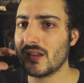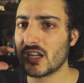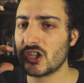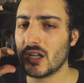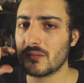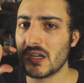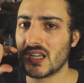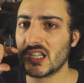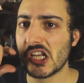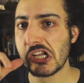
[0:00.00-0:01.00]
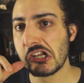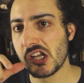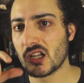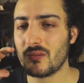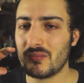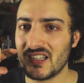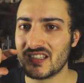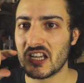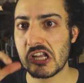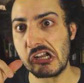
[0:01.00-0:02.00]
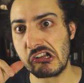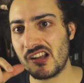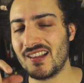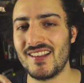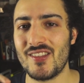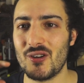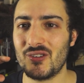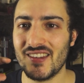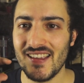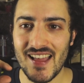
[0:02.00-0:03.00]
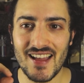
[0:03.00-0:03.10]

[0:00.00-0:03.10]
like not making complete like those.